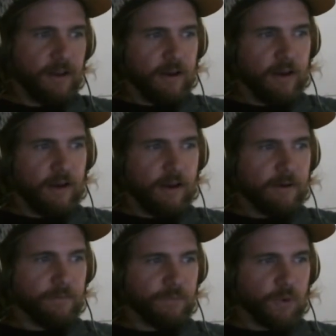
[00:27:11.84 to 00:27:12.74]

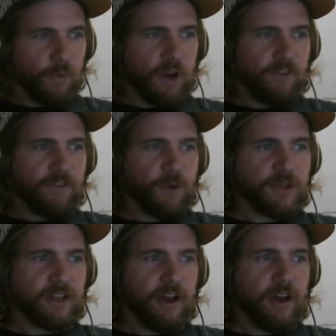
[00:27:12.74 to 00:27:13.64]
we are
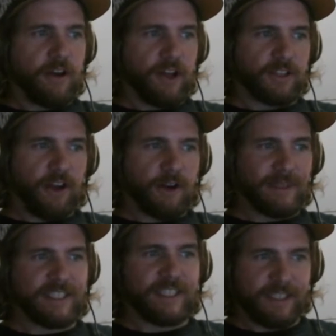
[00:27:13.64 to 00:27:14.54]
focused on
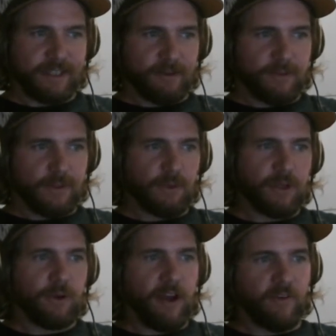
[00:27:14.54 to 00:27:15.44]
autonomous systems. We
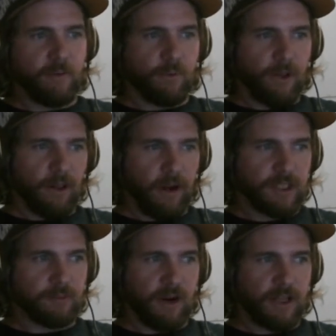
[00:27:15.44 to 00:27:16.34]
do have a
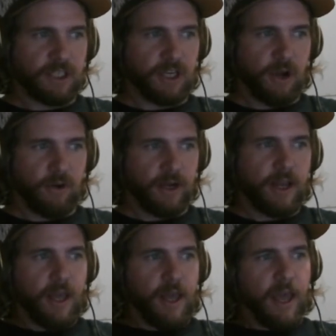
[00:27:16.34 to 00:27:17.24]
large project going
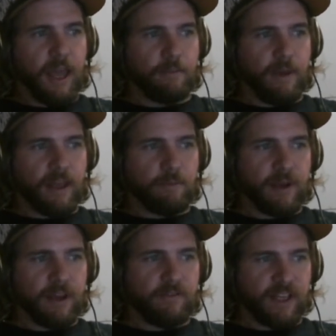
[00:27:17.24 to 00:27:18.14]
and make a
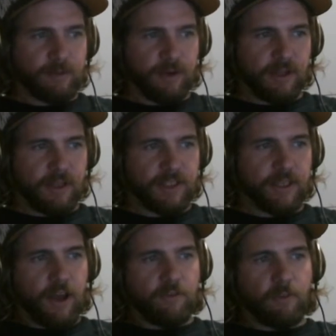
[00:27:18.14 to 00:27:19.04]
big investment in this.